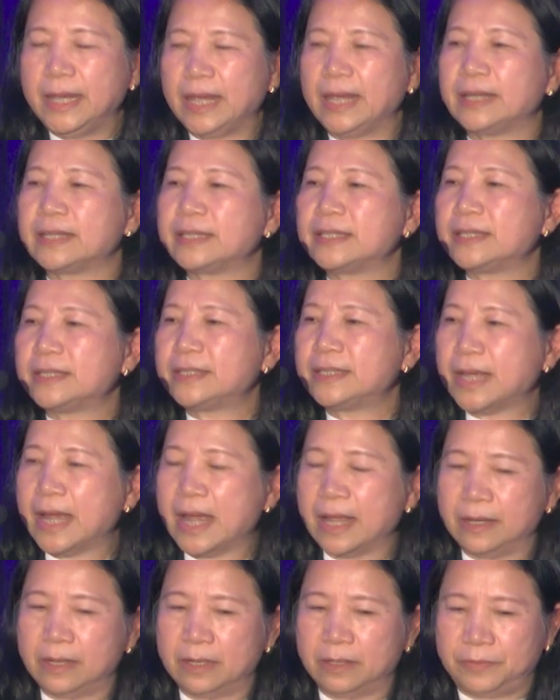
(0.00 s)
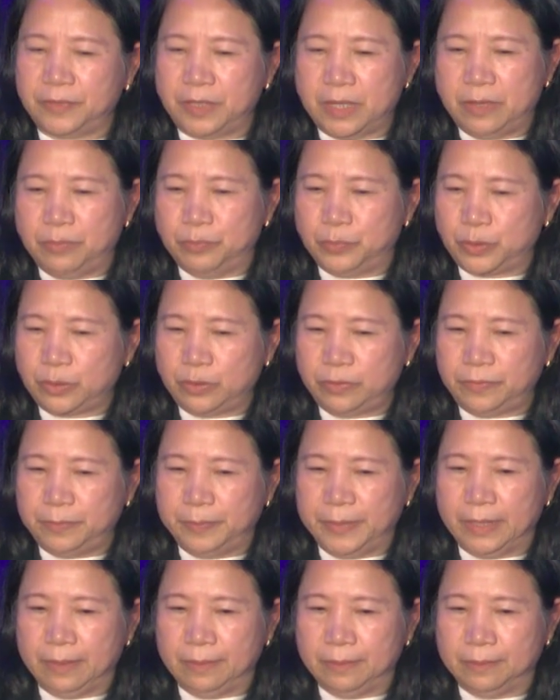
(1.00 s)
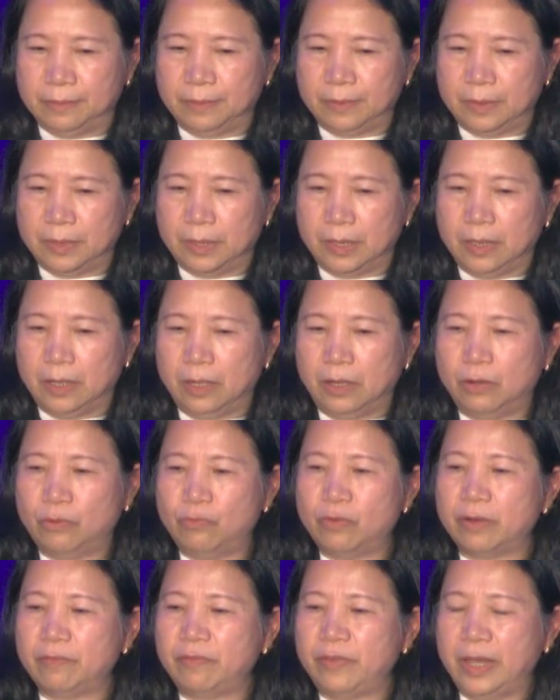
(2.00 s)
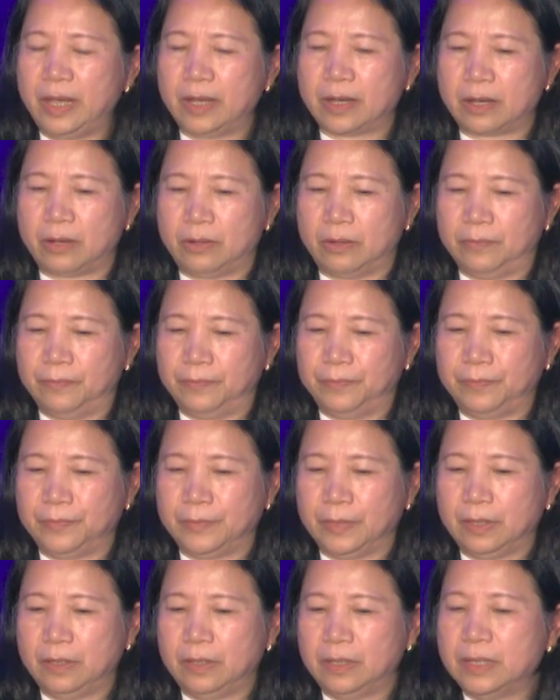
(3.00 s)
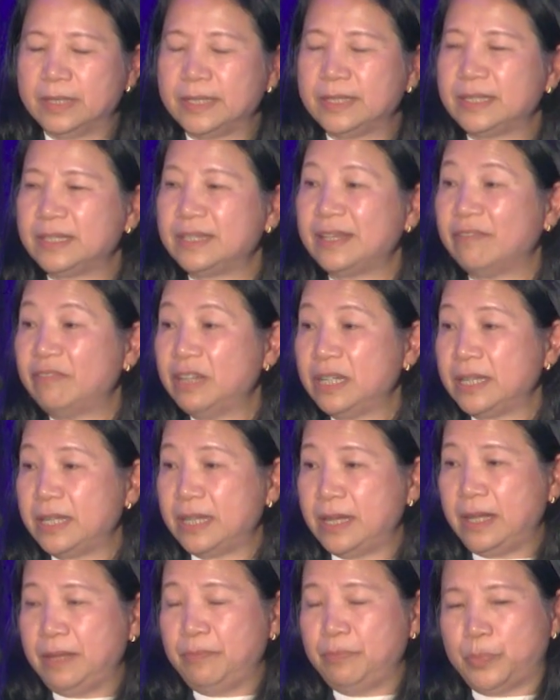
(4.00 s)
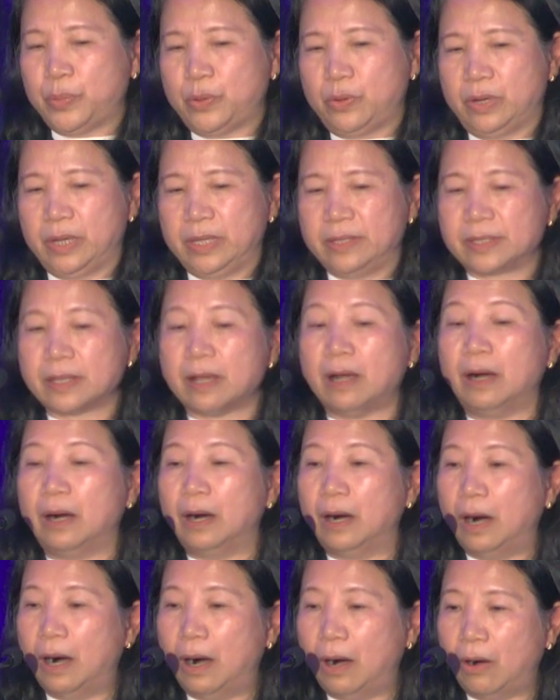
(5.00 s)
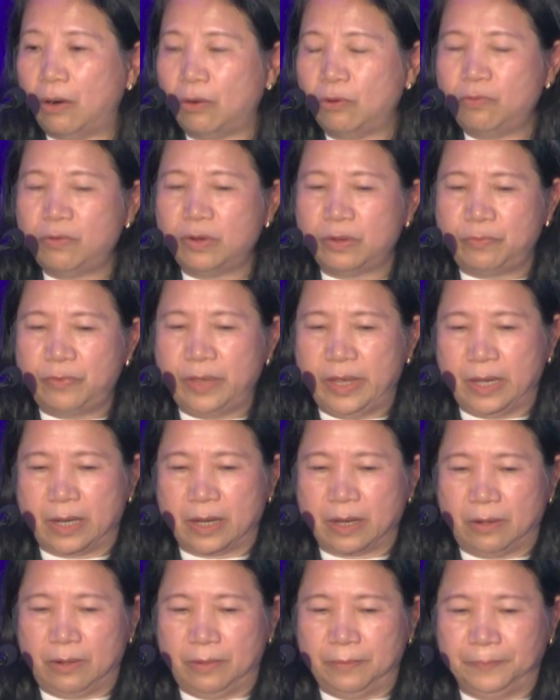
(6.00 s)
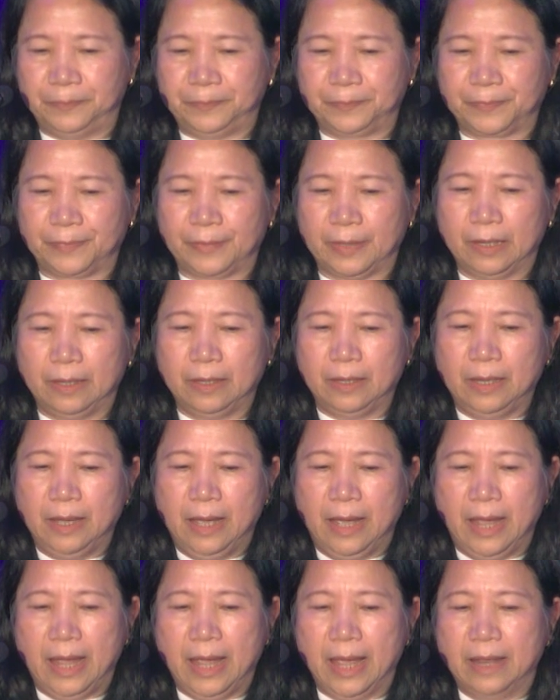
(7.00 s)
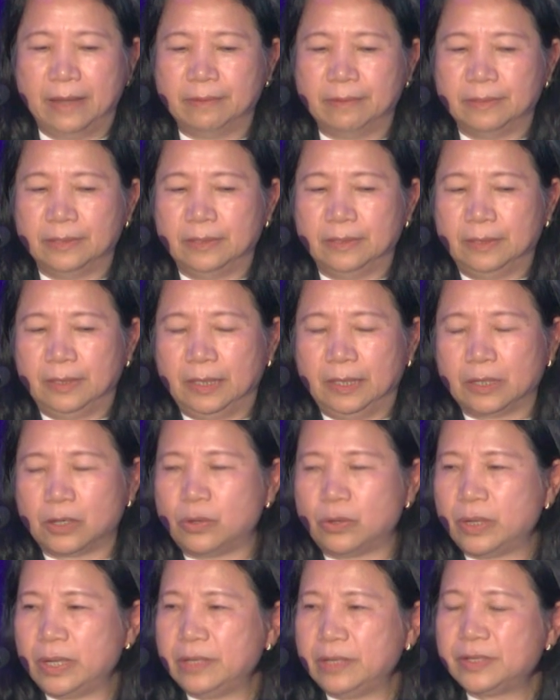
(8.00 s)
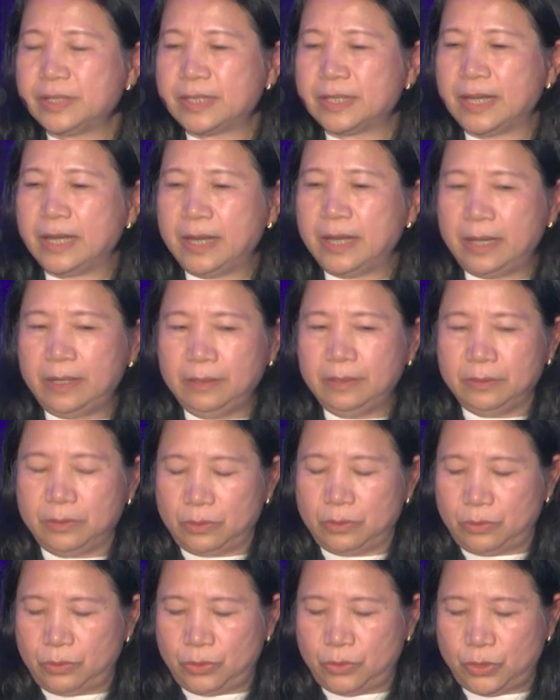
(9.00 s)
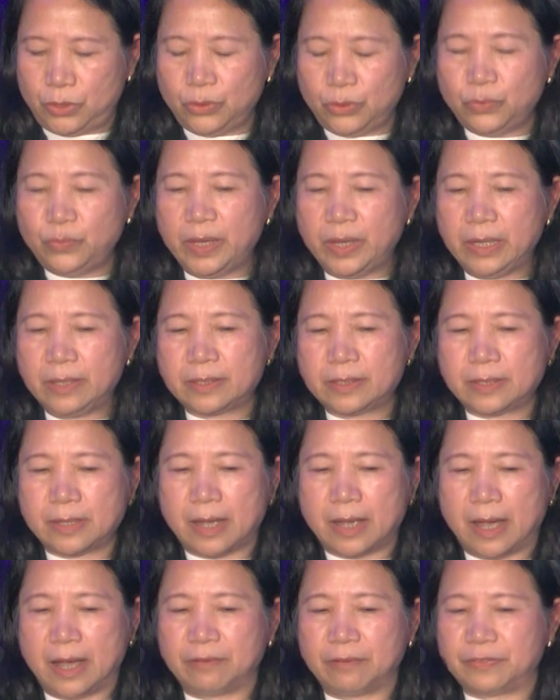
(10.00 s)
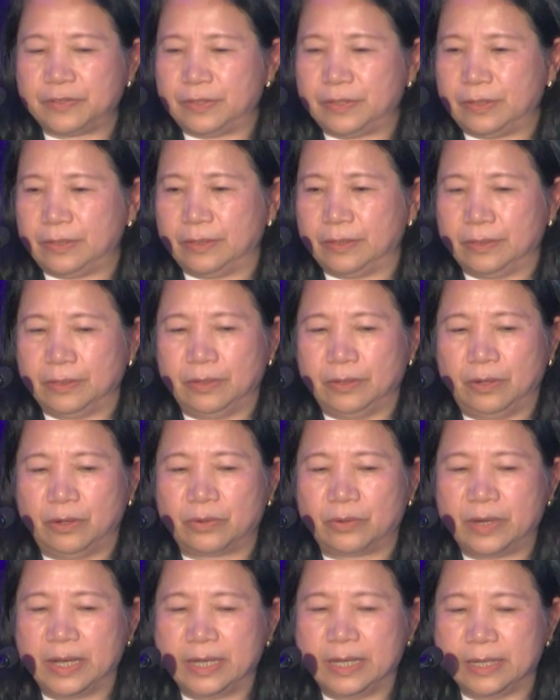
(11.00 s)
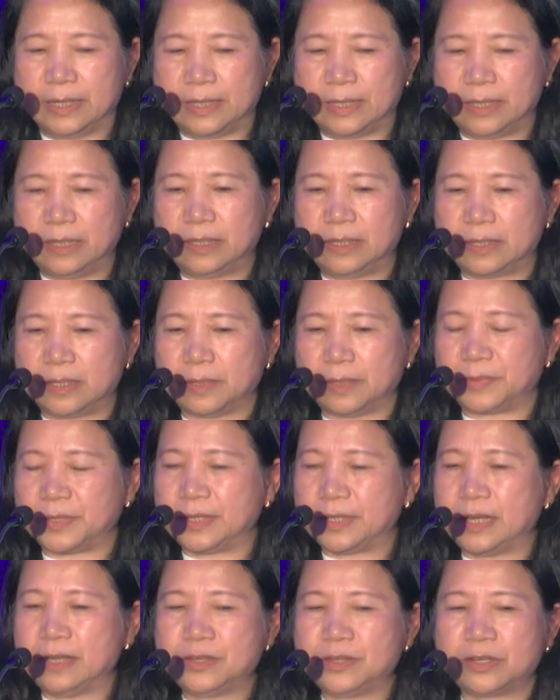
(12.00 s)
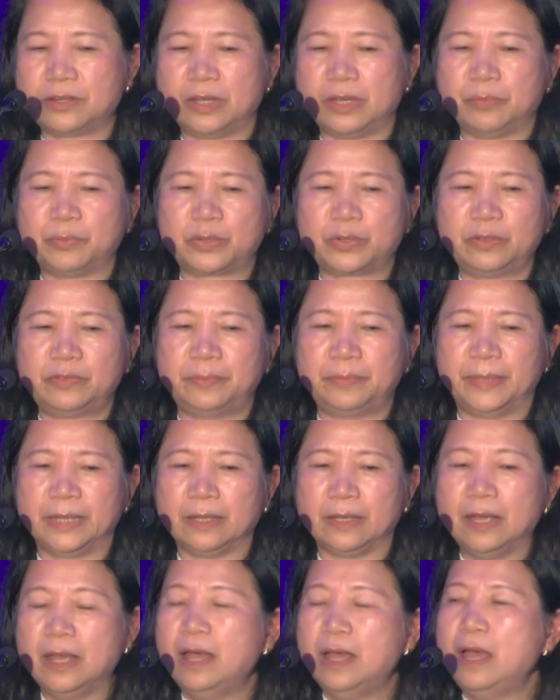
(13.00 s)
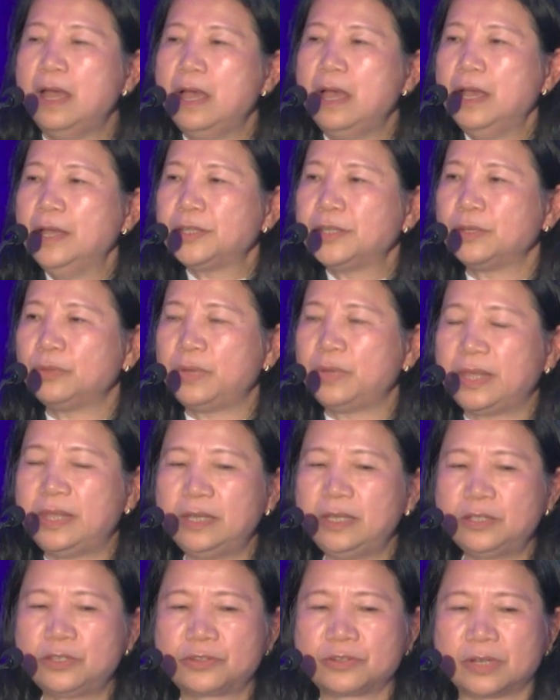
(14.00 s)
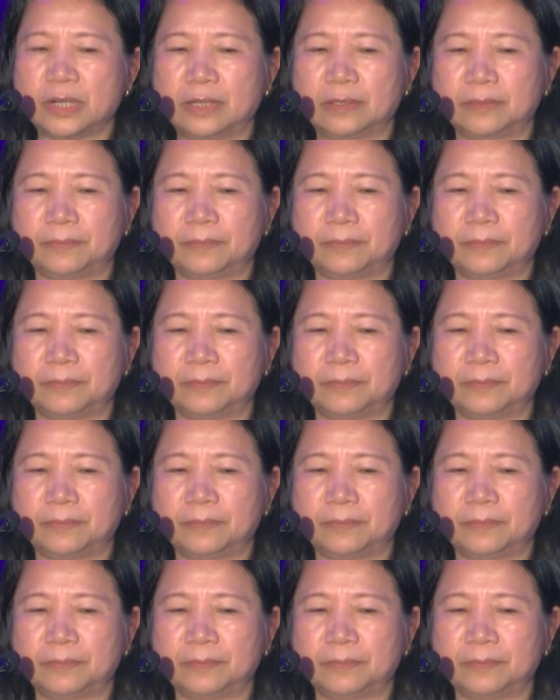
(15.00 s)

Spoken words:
extent of the improvement over vehicle, 17 points over vehicle. And corneal staining, 2 weeks after, already see substantial improvement. So with this drug,